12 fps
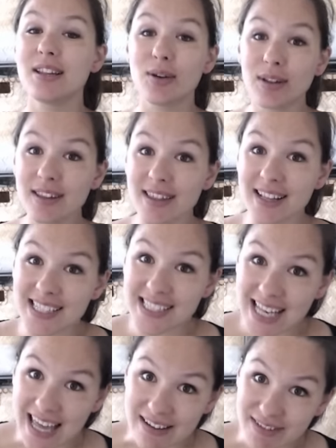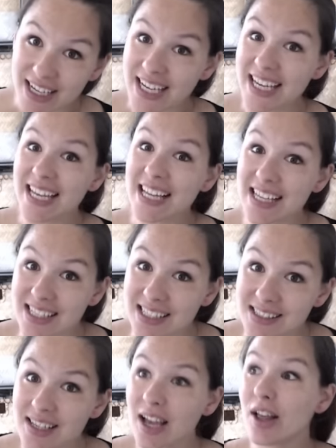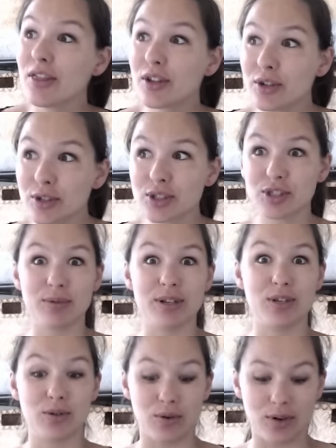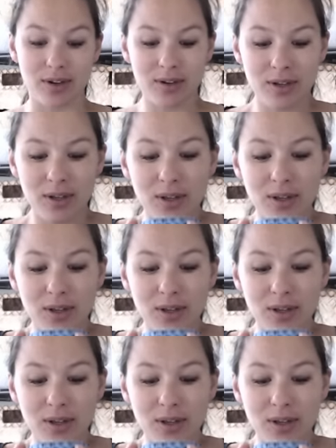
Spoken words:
only thing that's left is the nursery tour,